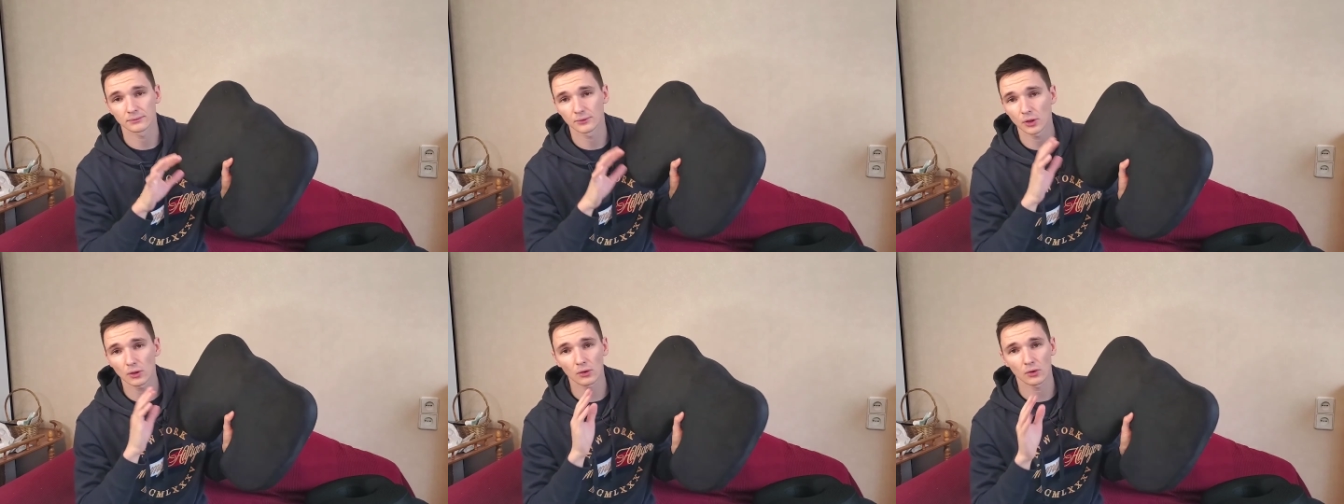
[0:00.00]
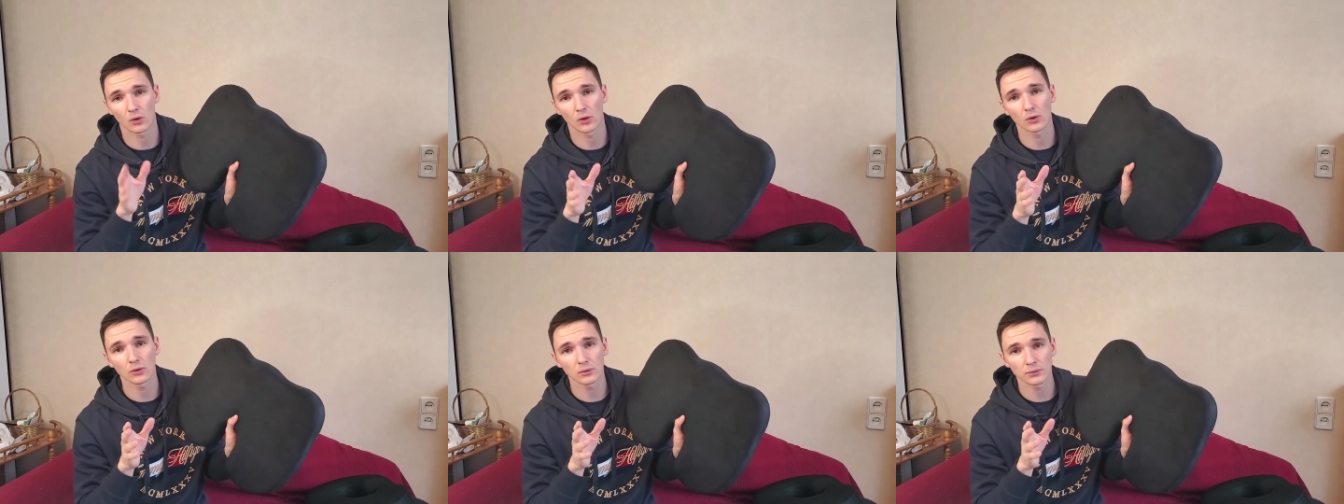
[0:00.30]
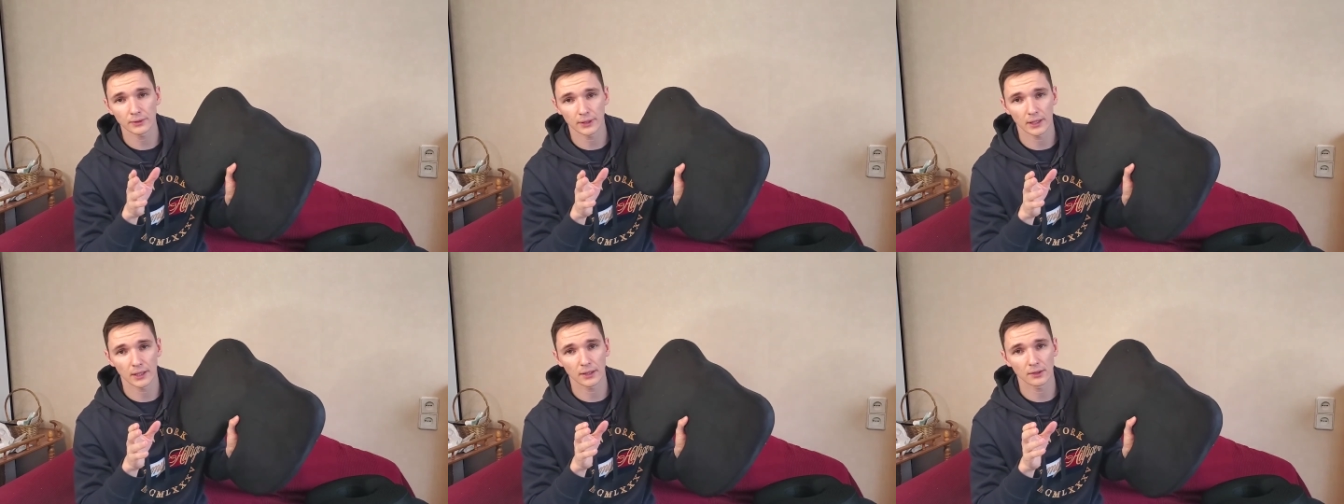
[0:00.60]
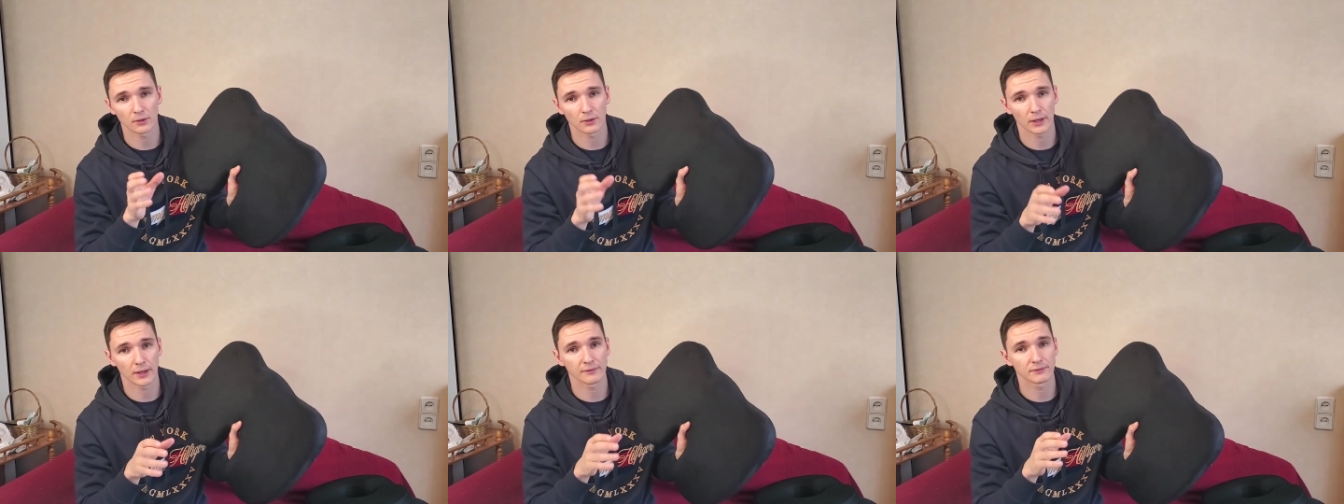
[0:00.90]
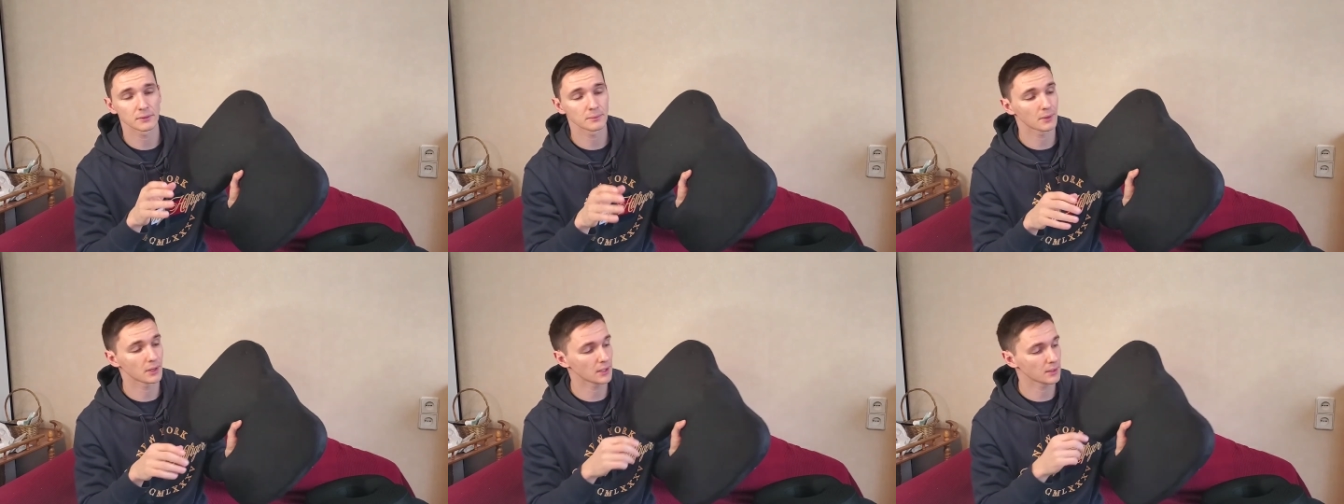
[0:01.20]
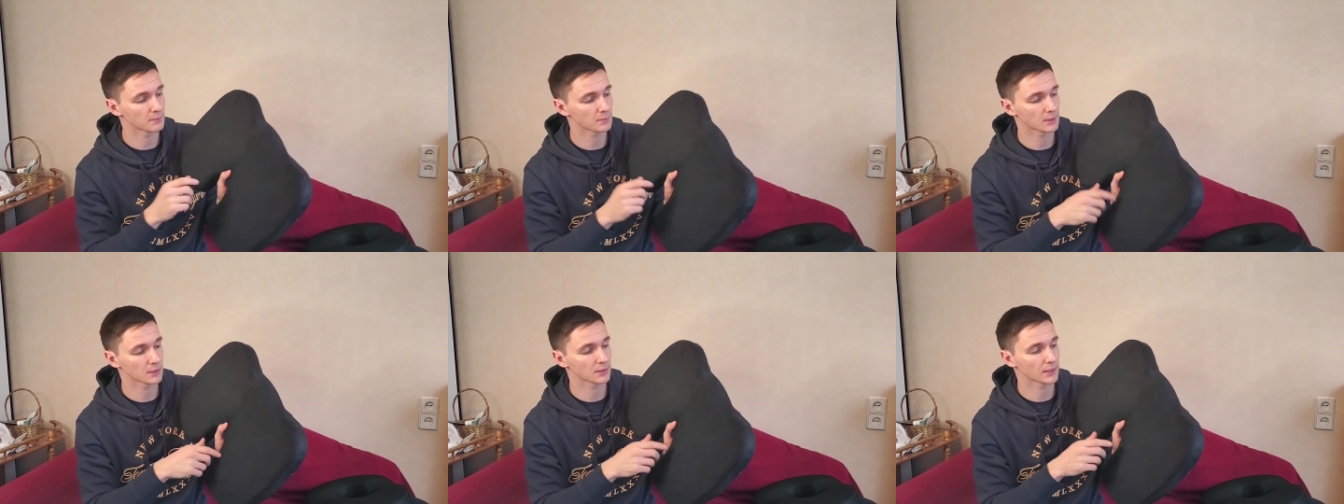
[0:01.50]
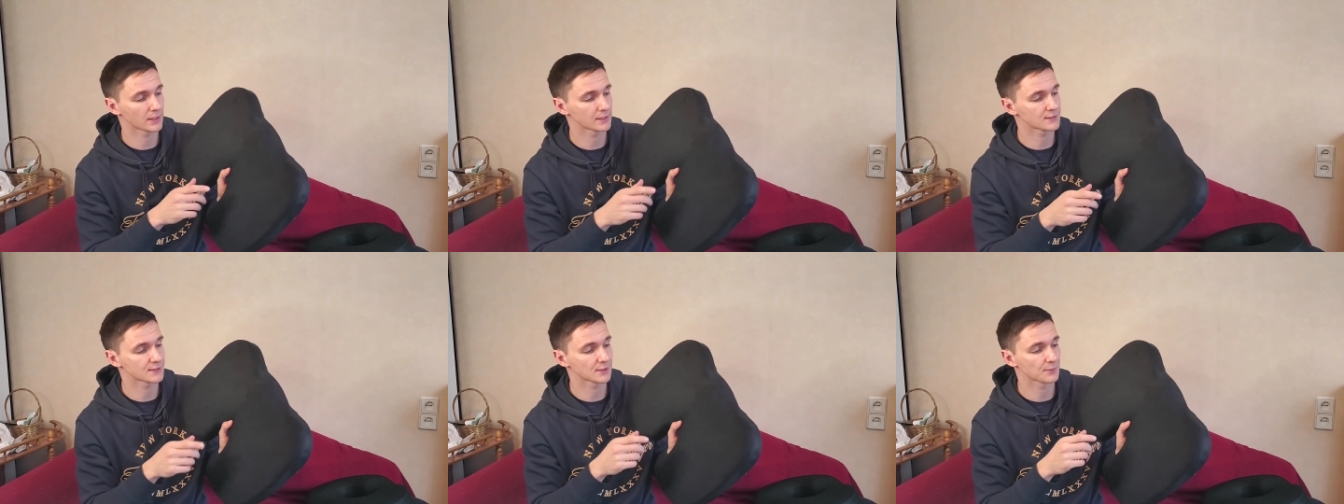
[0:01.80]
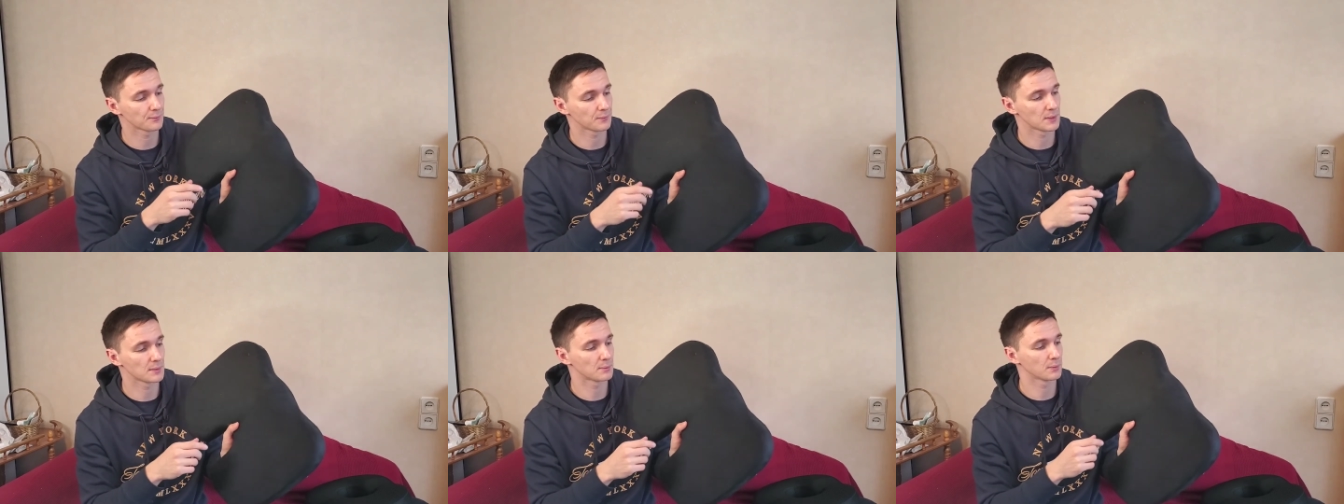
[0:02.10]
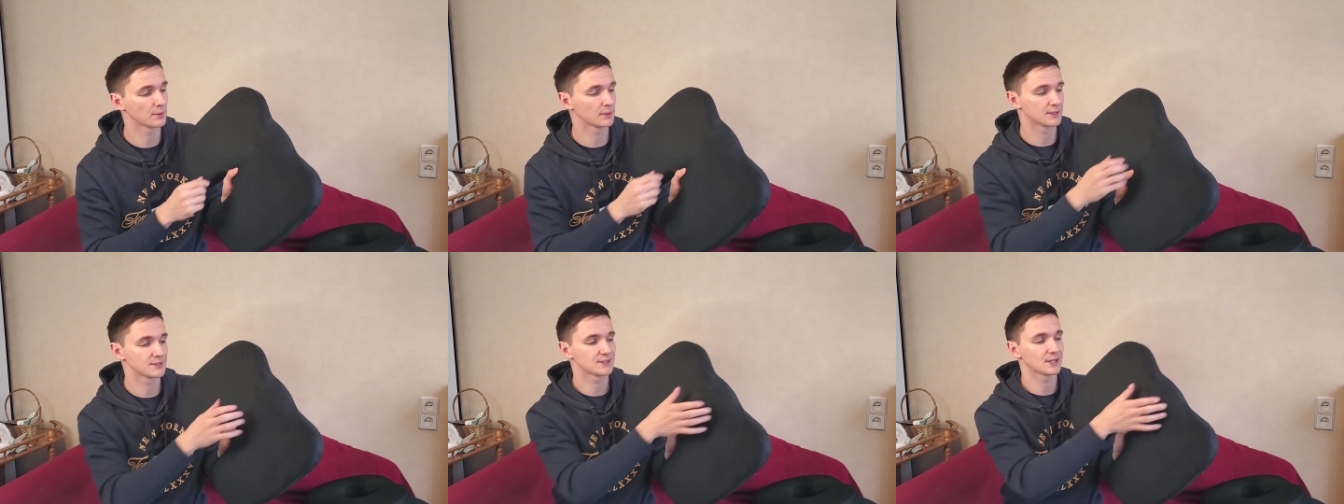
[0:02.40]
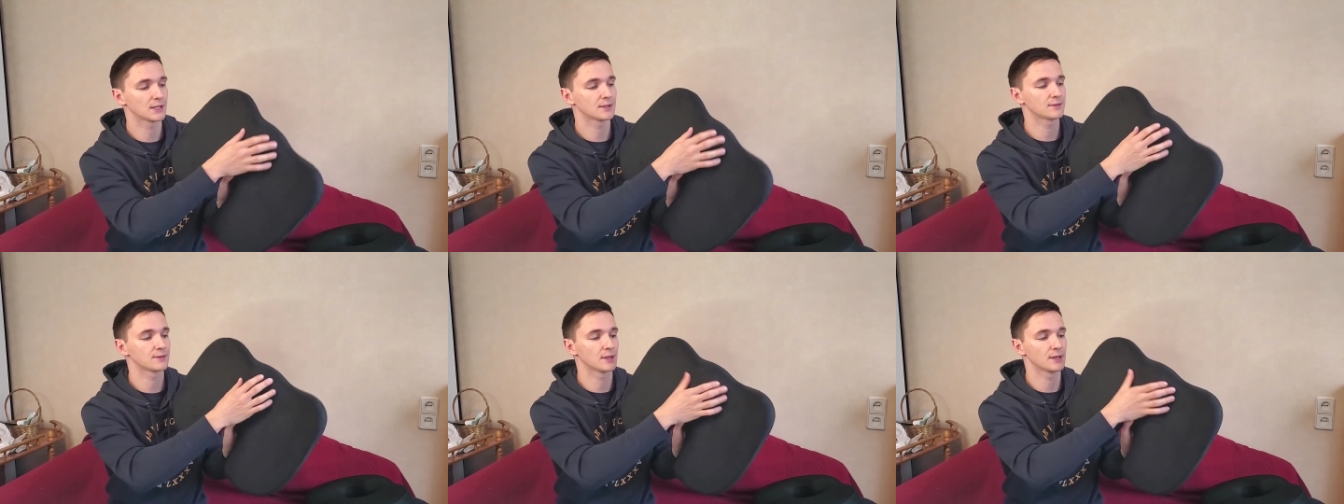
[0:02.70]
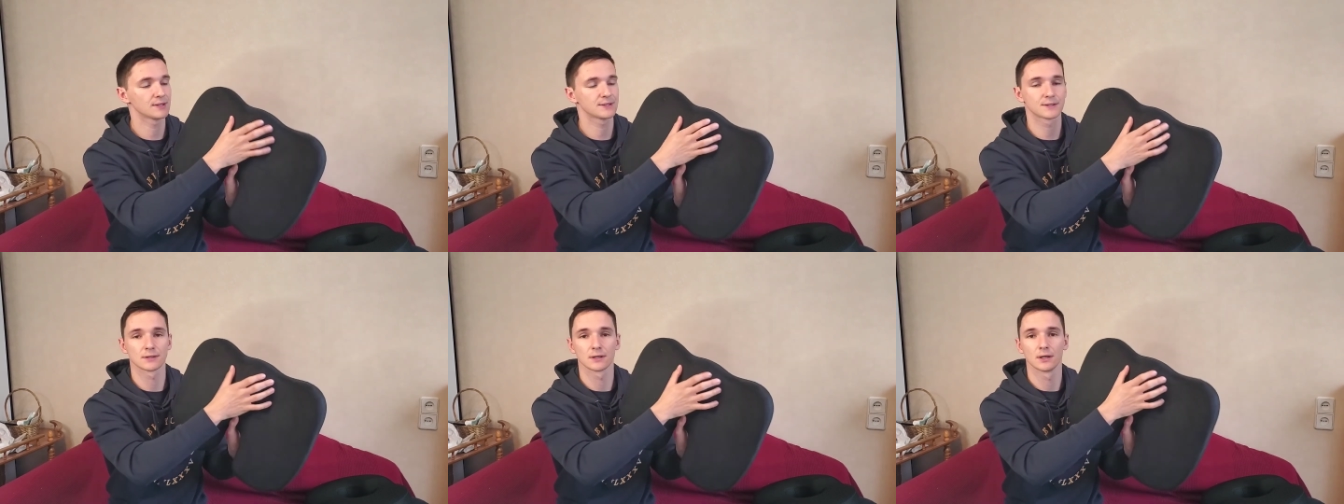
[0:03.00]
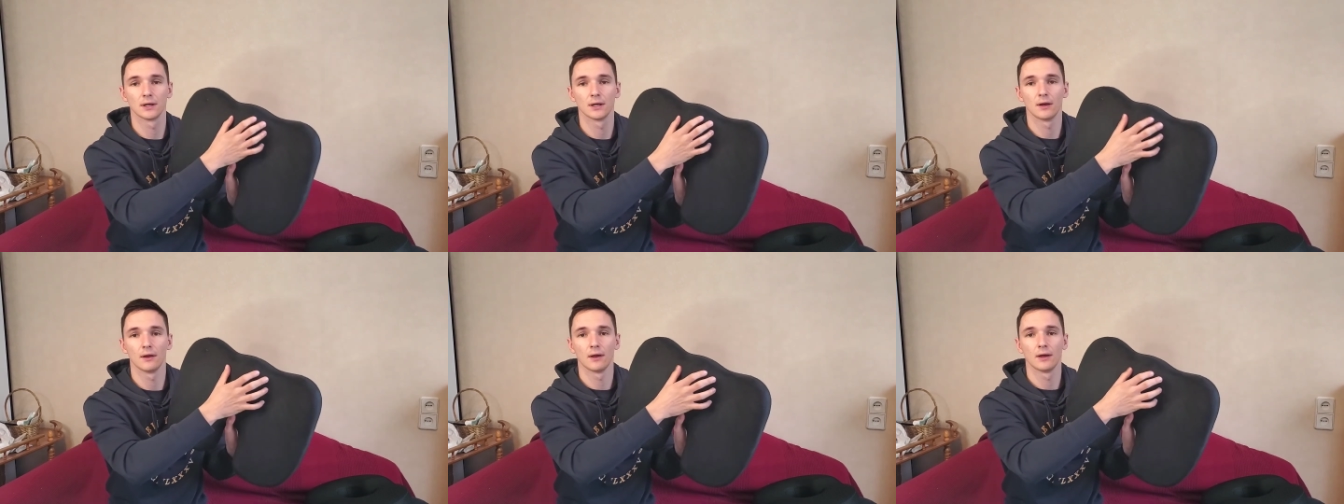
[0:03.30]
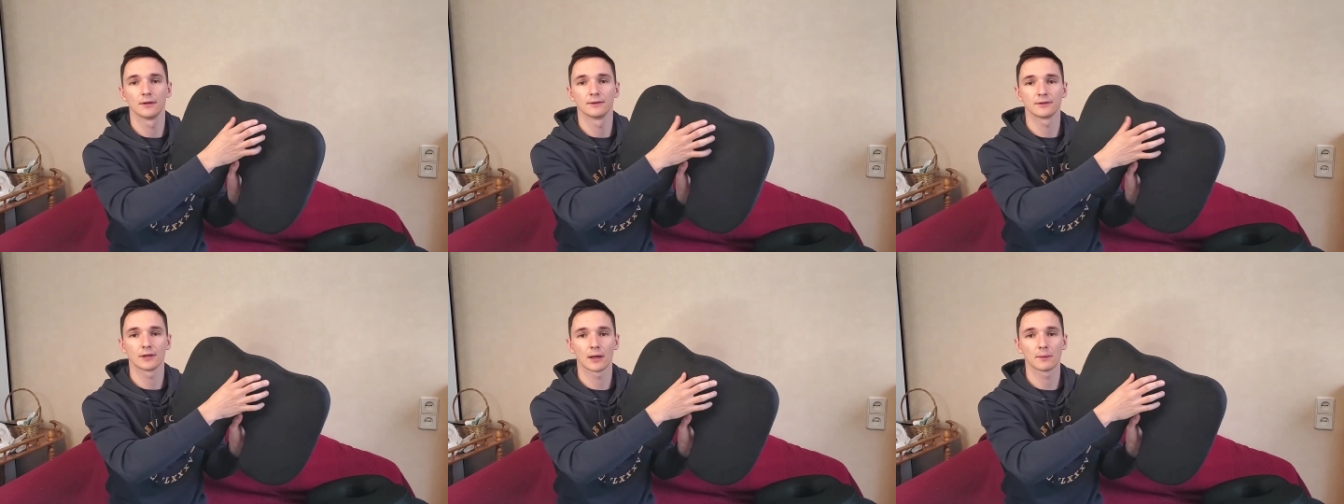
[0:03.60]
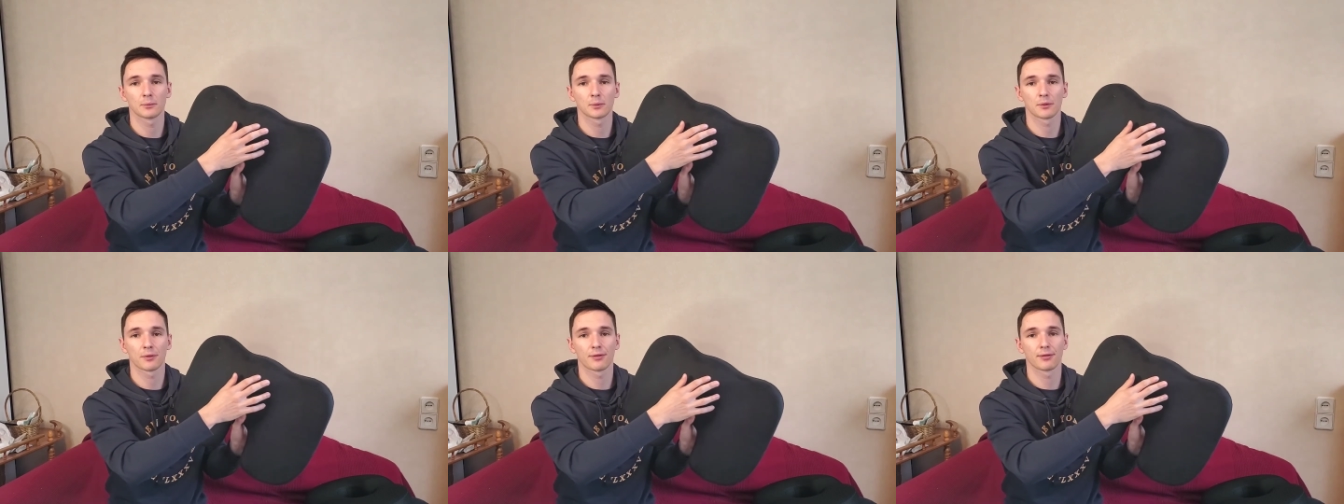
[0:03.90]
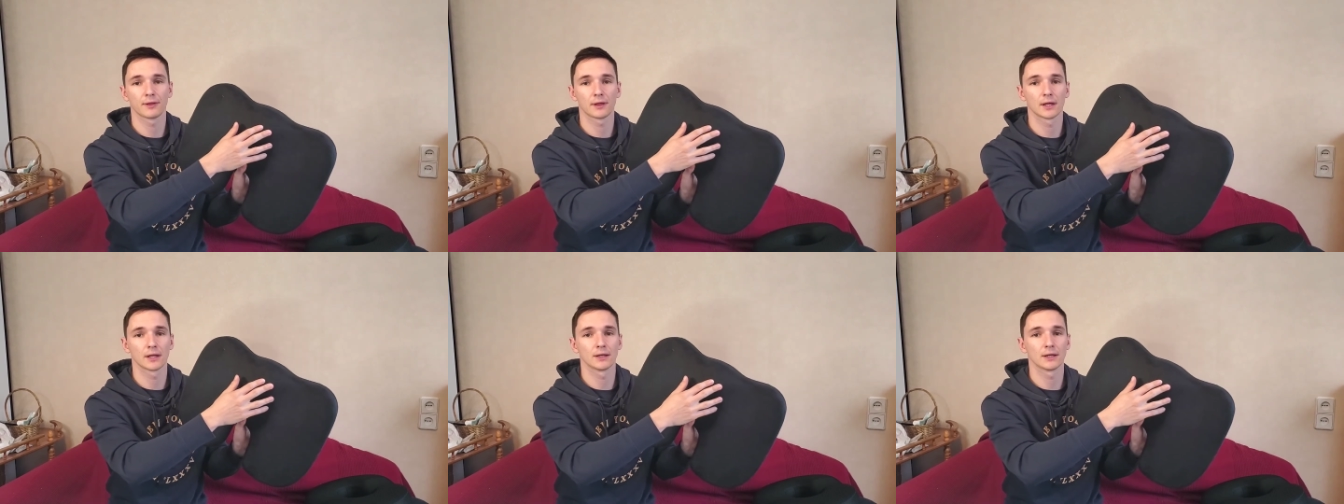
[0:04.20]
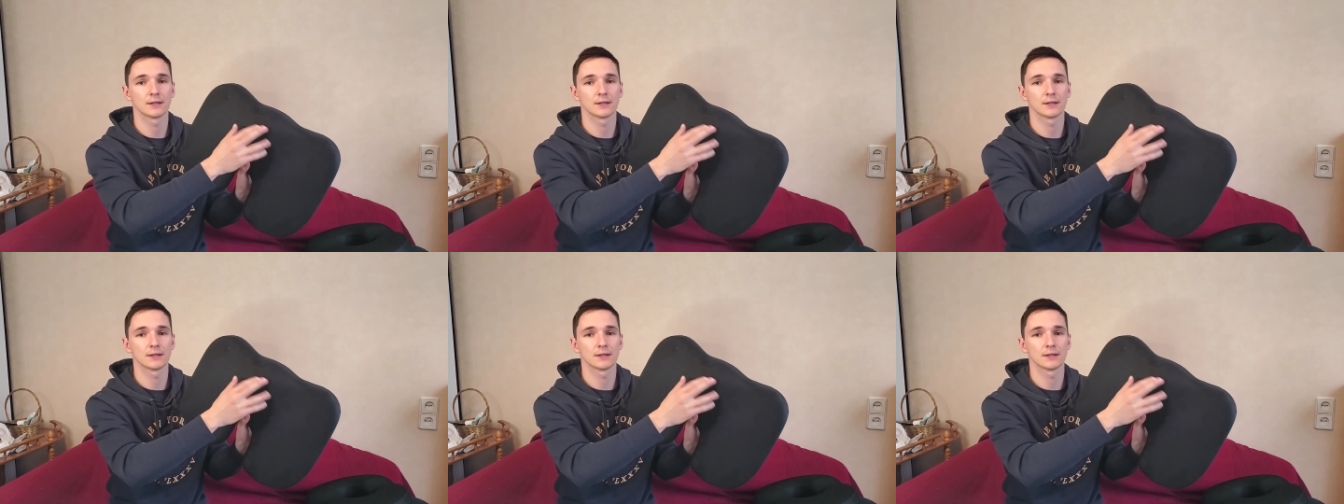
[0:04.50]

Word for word: not all, yeah, not everybody, but like some people, is that this type of thin.